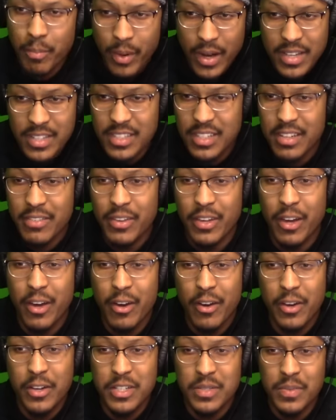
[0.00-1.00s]
Positive
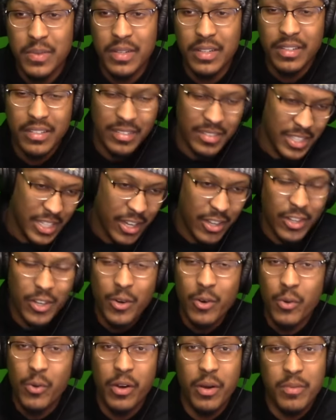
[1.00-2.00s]
encouragement. Y'all
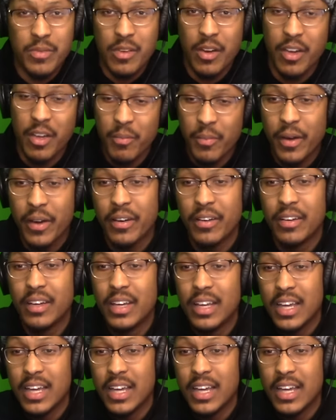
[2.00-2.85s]
know what I'm talking about.